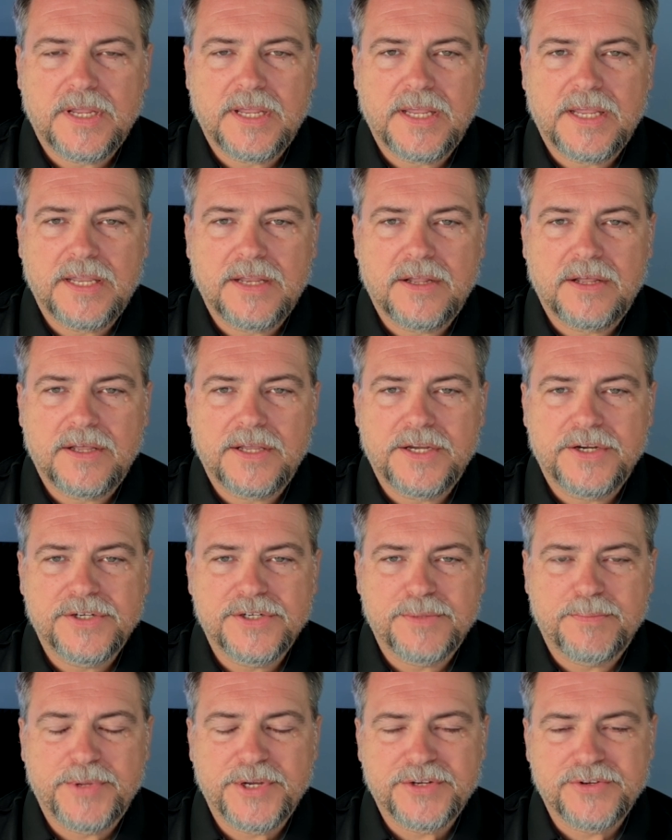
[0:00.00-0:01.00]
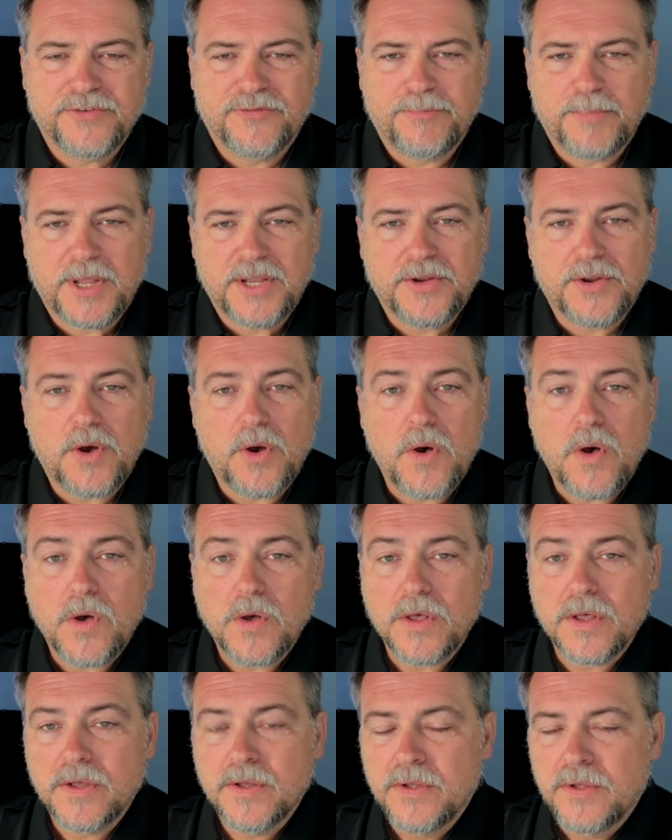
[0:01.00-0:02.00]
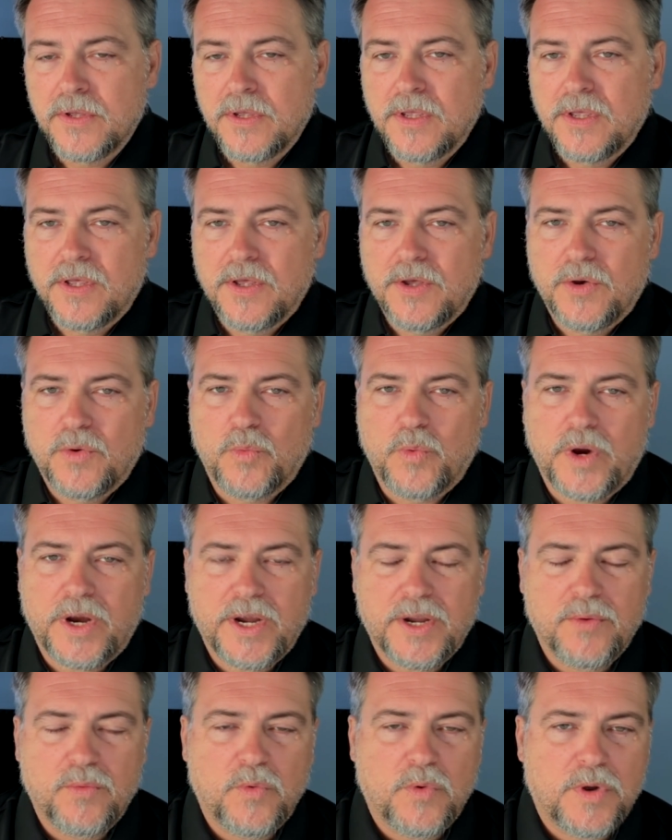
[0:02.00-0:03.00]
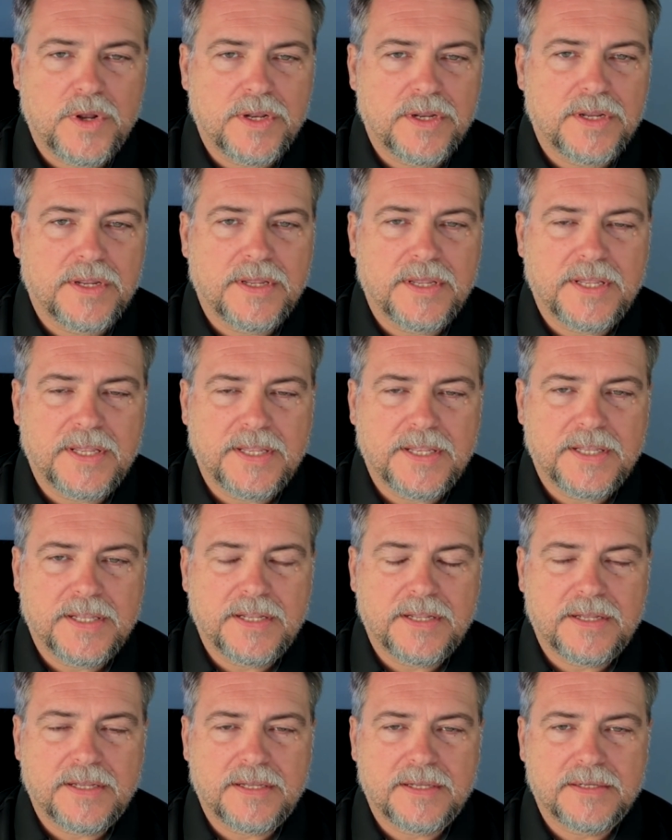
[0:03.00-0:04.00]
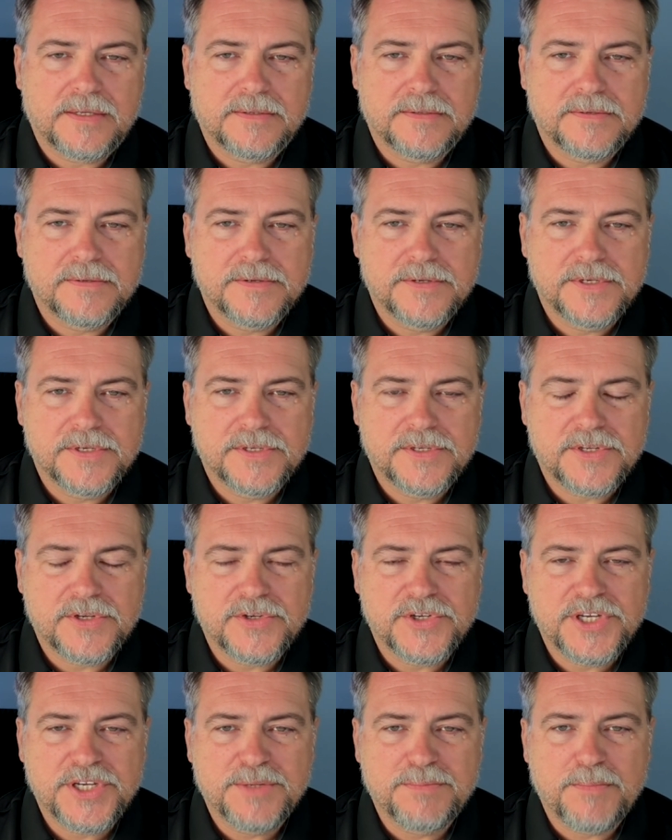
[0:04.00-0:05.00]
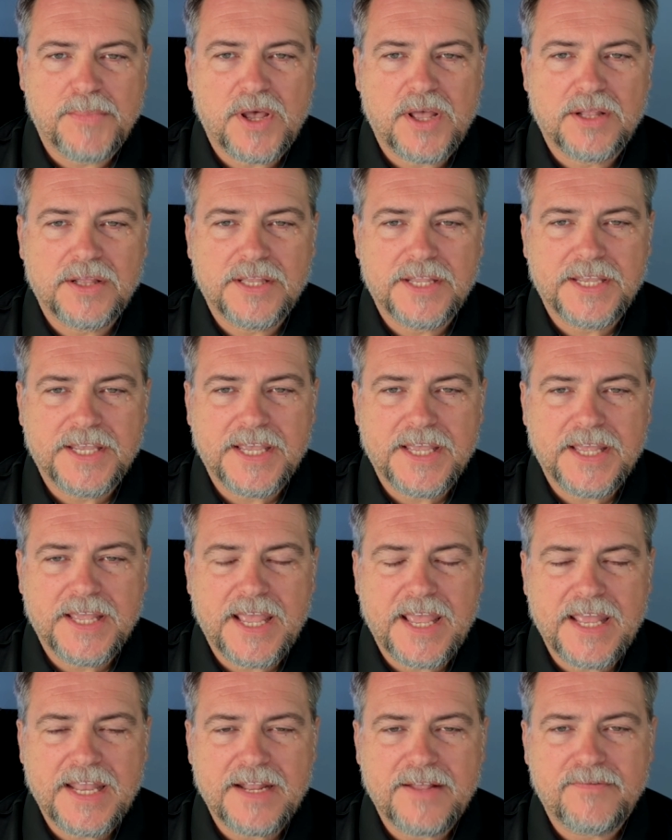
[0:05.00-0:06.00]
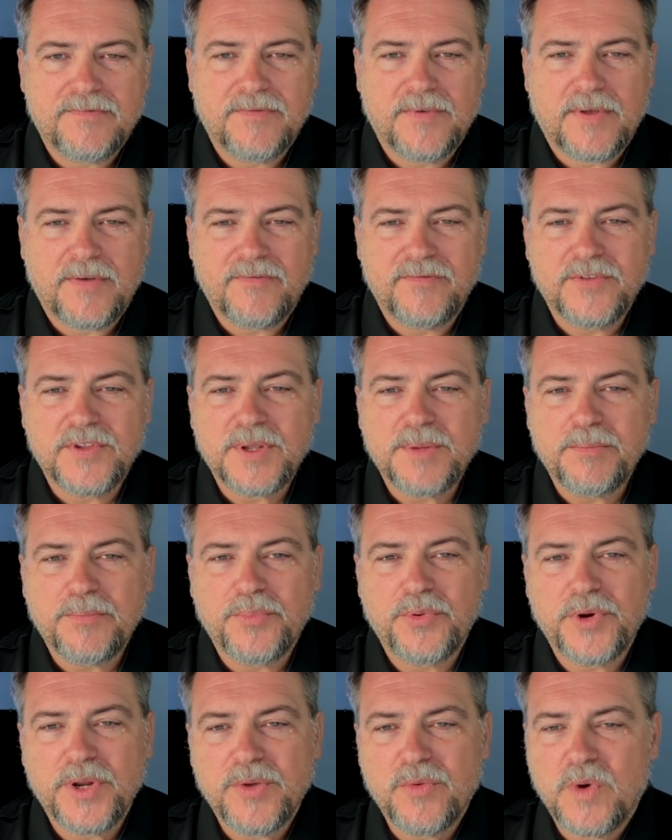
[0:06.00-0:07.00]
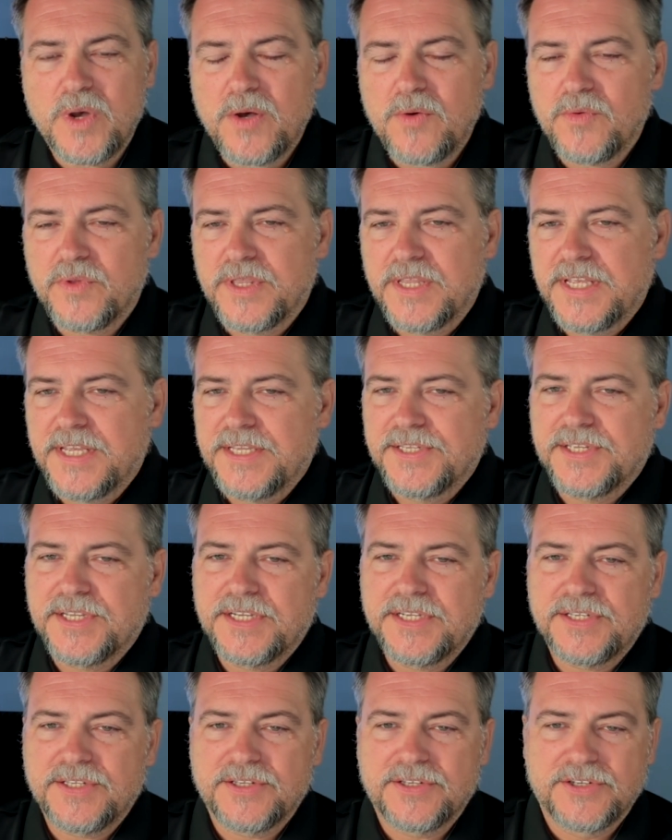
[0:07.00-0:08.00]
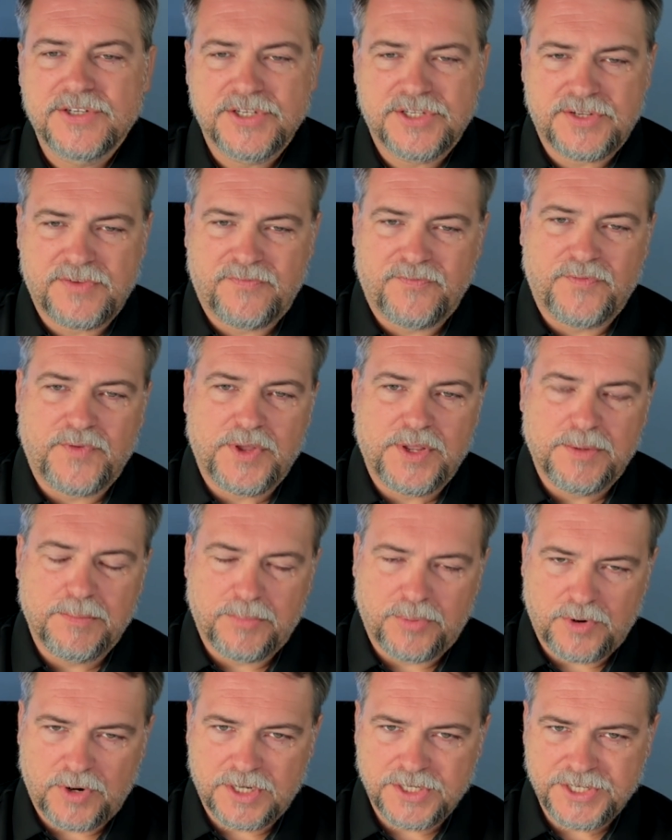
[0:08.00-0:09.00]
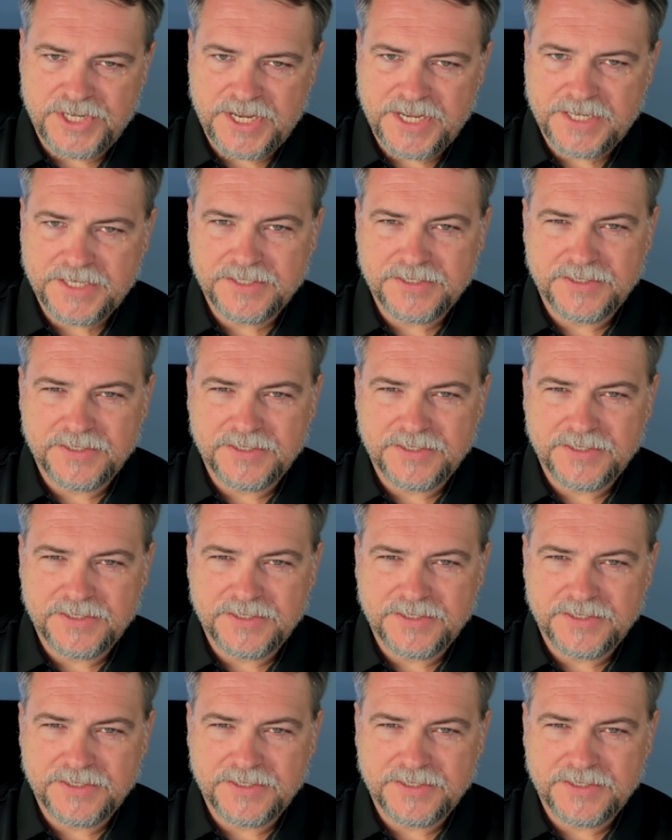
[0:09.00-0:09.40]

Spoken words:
And here's a picture of my dog wearing one, and So she's modeling it, and I've done pretty well with these, and this is just a fun project.